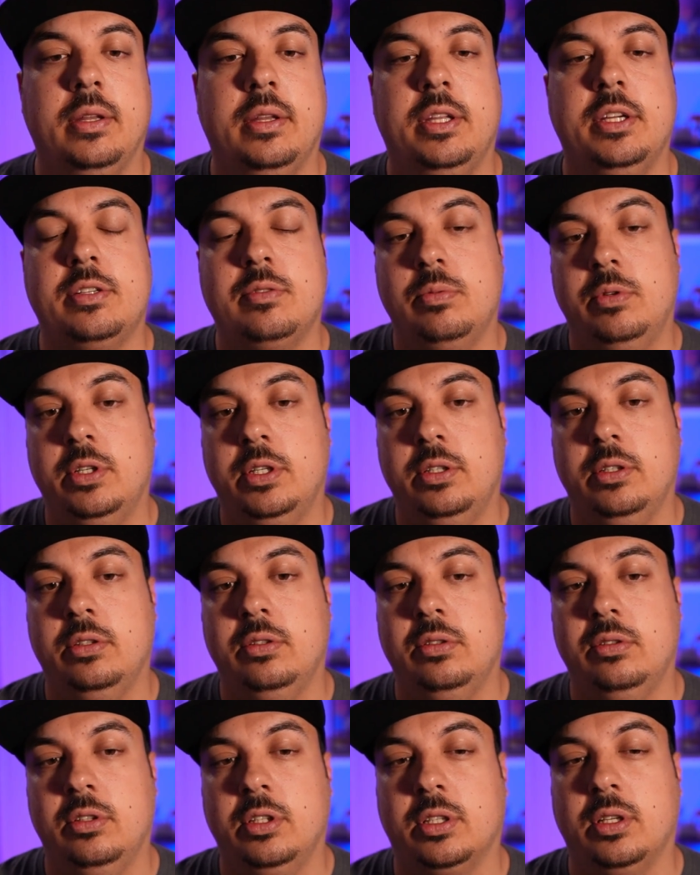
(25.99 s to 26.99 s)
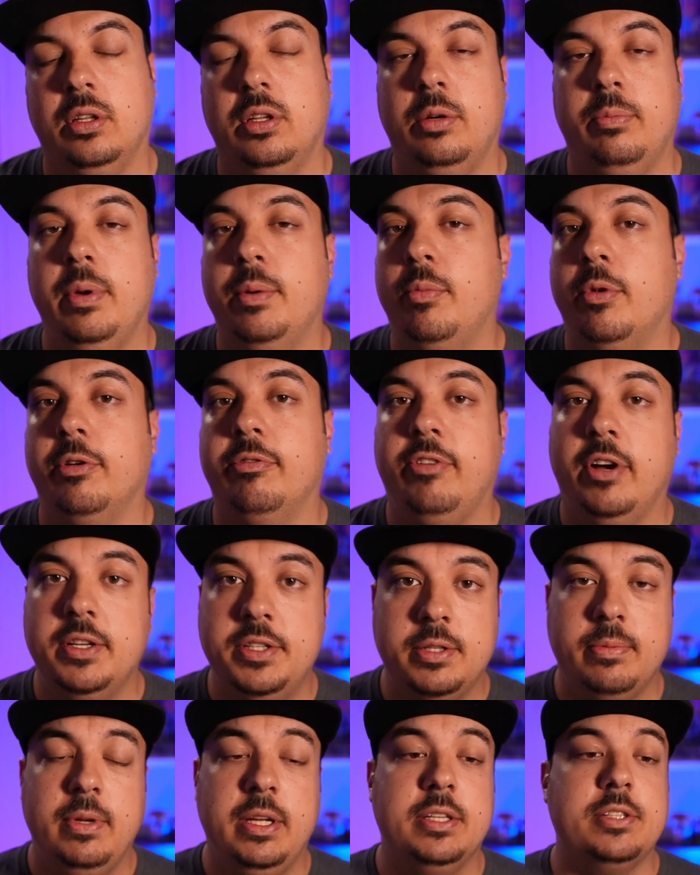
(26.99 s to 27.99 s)
this one looked a little bit more
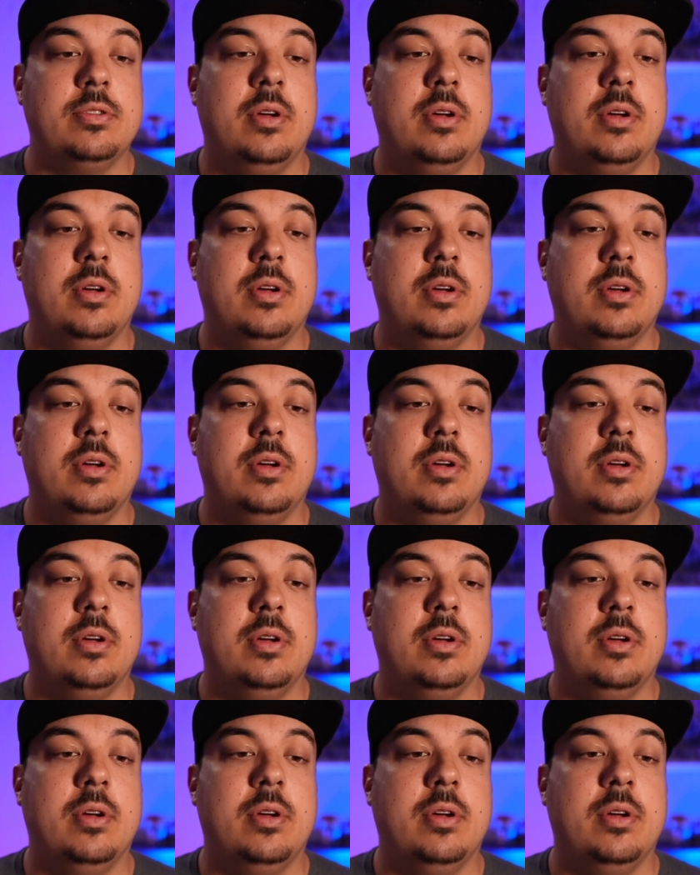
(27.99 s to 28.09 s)
fun to me,